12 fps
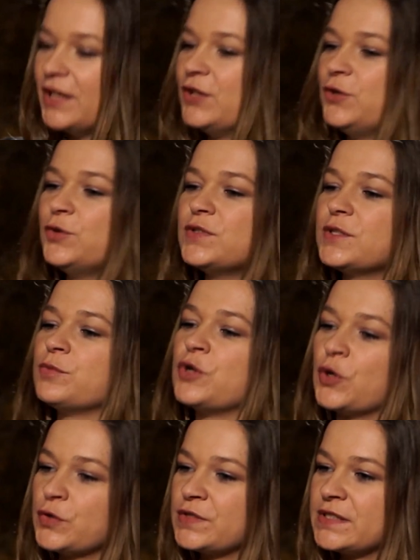You use
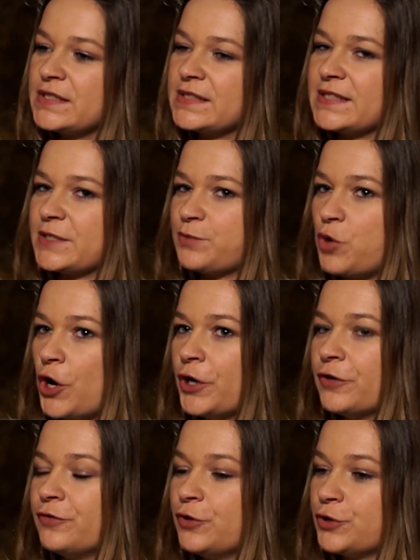hypnosis as part
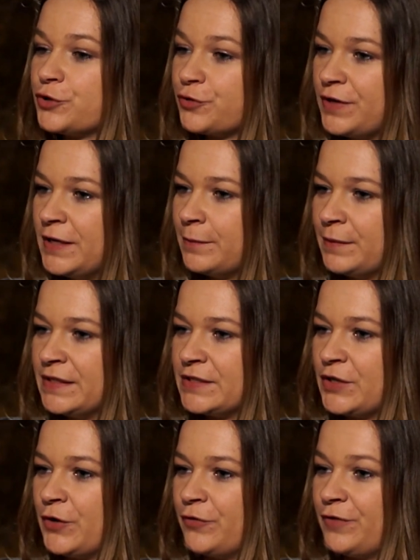of your treatment
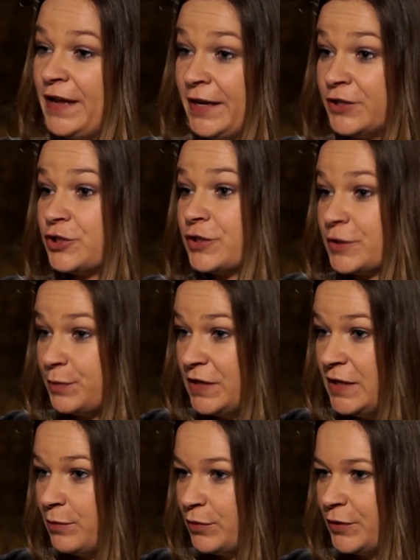of anxious
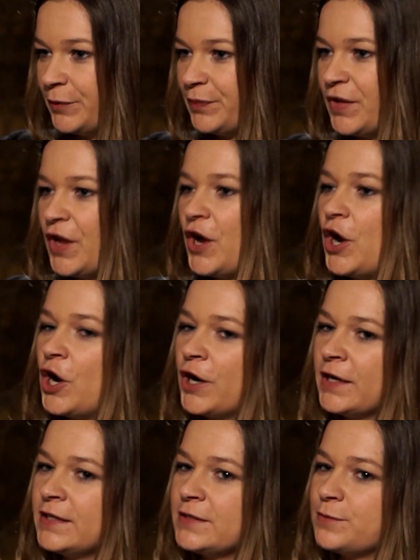people.
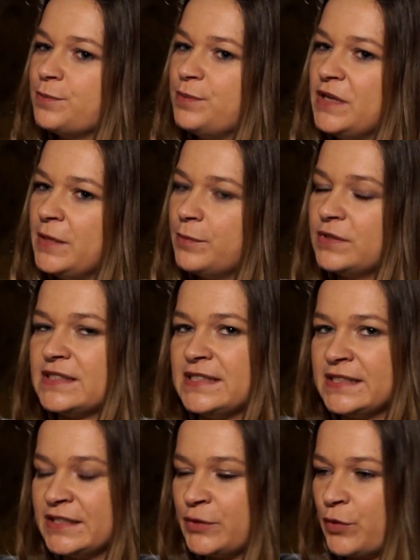Aren't people
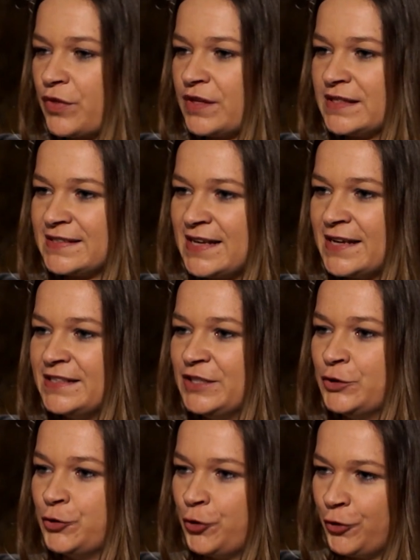dealing with anxiety
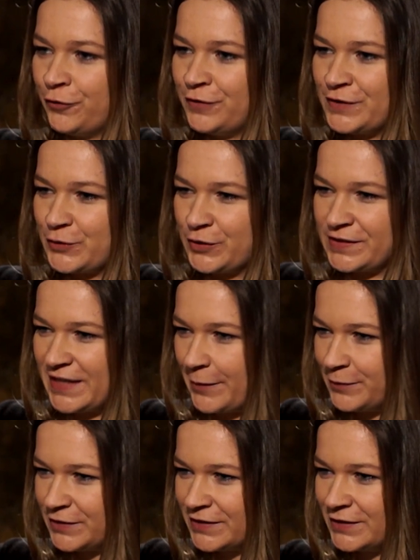nervous or
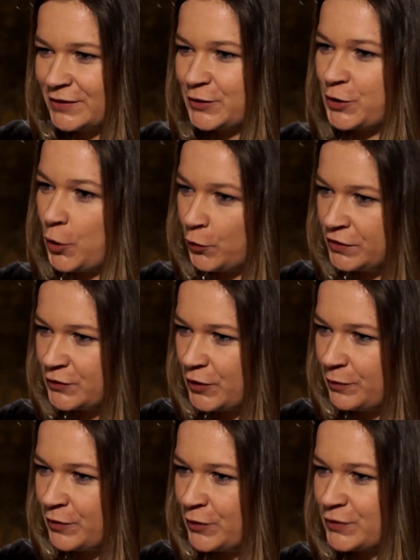skeptical to go into
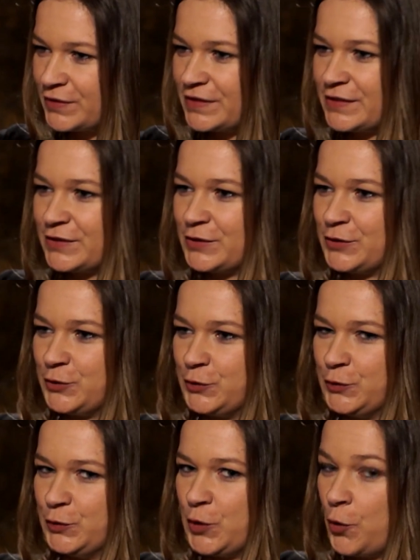hypnosis,
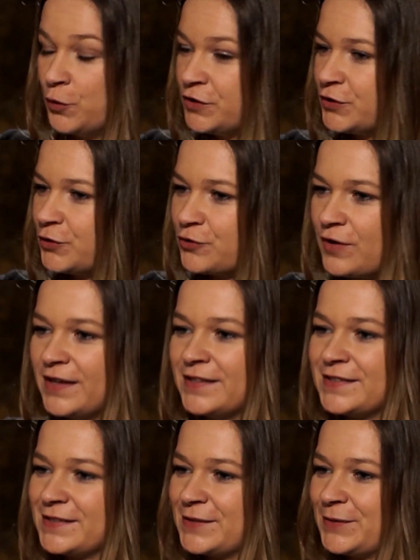to go into
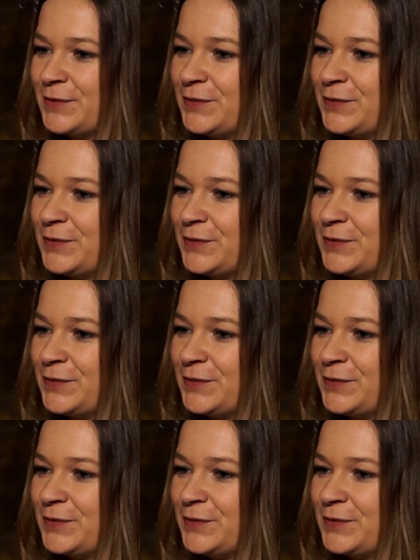trance?